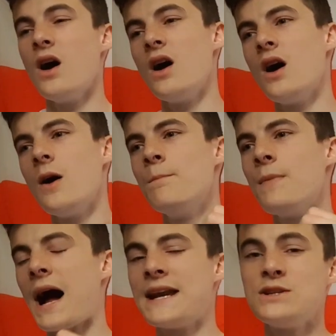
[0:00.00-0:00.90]

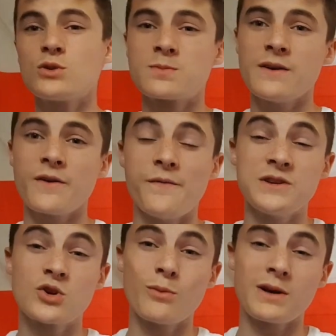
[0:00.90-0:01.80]
And he's also a bit of a
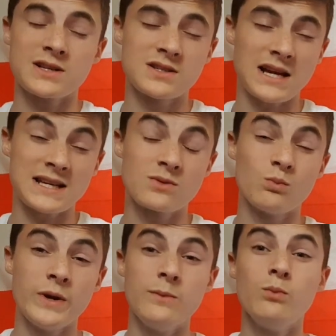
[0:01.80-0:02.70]
physical presence, as
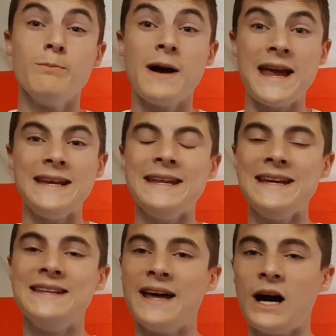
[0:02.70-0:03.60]
we may
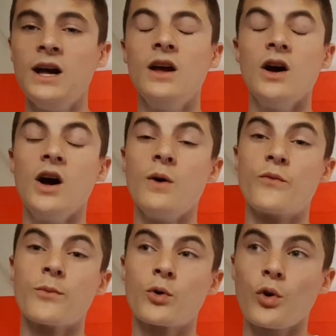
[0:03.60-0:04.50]
need that
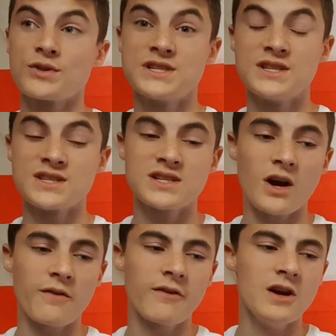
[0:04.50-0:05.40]
from crosses and
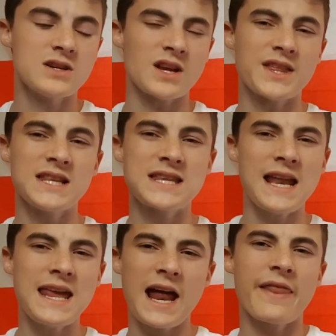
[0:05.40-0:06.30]
stuff. So I think
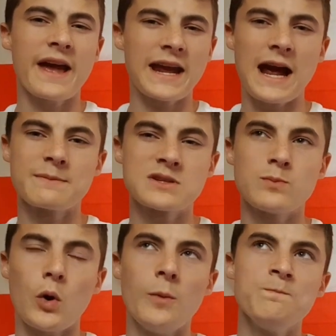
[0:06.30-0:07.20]
Dele Alli in that cam
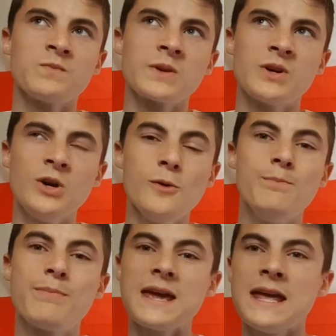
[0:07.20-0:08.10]
spot
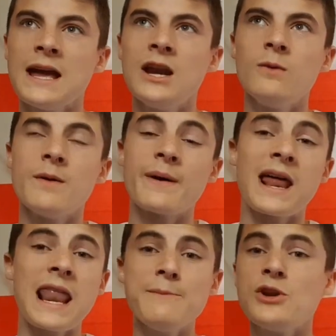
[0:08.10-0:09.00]
could be a little bit
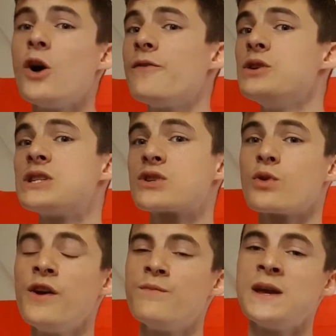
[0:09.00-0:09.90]
better. Let me know if you
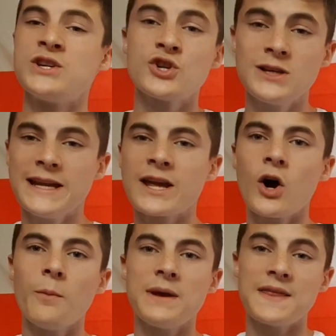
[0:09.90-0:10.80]
disagree with me. Should
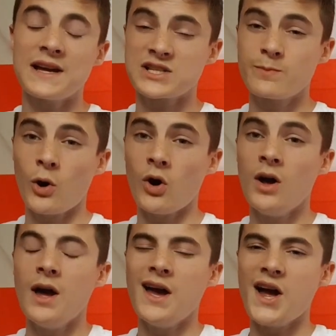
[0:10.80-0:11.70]
Lingard be in that spot?
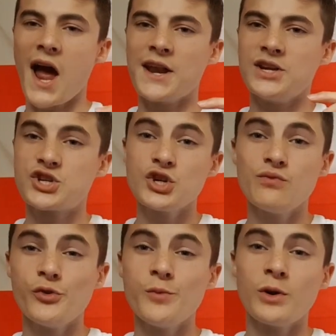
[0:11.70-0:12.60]
And
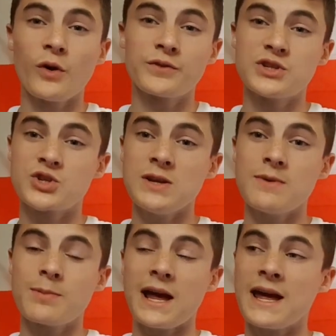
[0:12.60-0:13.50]
should Ruben Loftus-Cheek
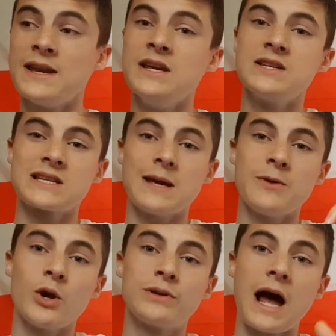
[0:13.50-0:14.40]
be playing? So let
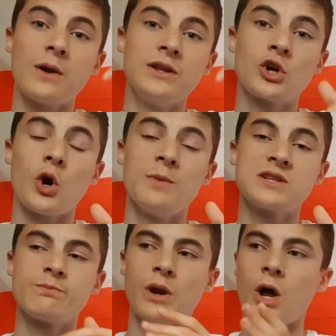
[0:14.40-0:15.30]
me know down in the
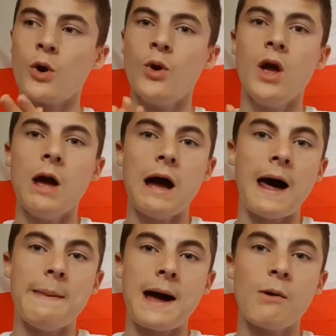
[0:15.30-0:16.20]
comments below.
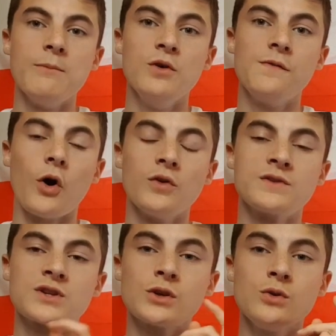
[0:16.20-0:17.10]
And now we move
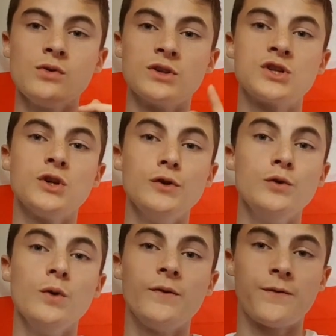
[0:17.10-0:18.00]
on to the
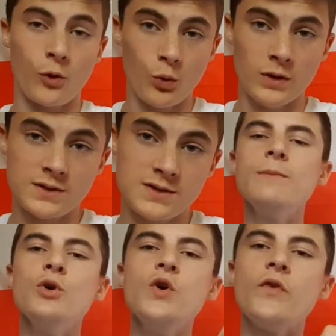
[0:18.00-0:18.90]
2 forwards.
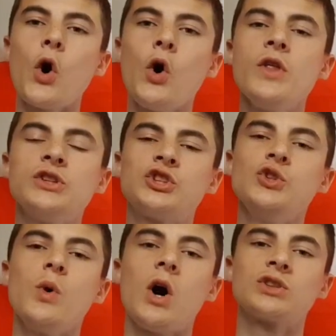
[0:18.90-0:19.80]
We move on
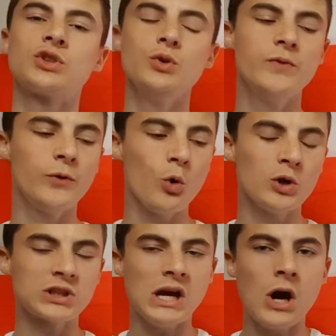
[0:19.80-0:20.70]
to our 2
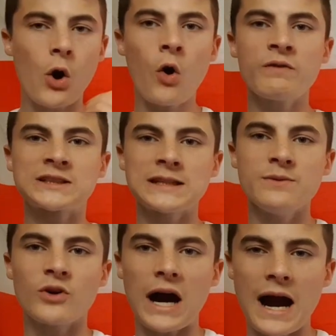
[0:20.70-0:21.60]
forwards. Obviously,
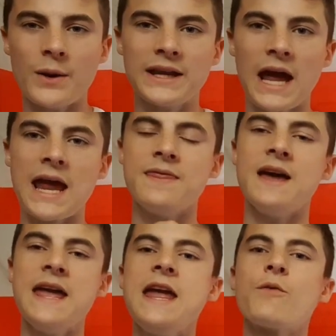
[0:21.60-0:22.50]
we've got Harry Kane,
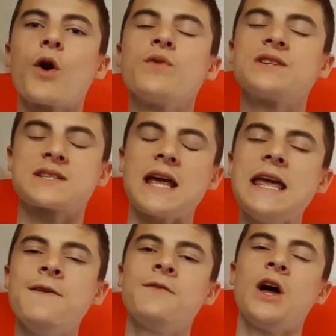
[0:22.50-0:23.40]
the hero, the
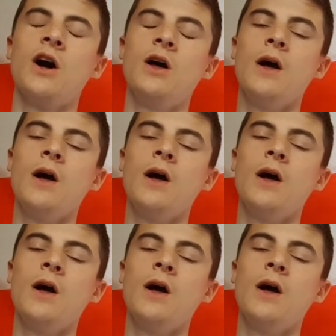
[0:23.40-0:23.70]
saviour.